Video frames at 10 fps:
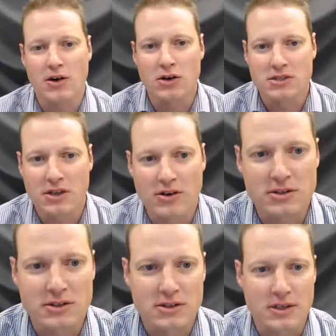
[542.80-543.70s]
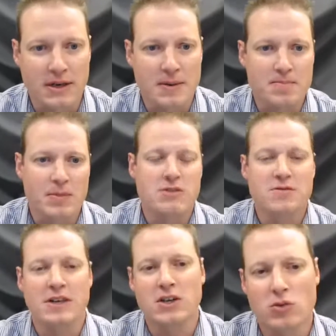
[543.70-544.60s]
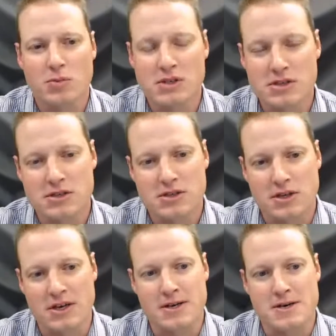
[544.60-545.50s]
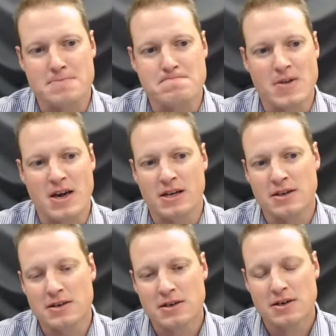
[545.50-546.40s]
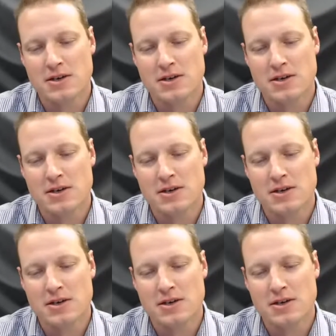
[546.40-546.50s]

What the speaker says: asked a lot is funding your business, and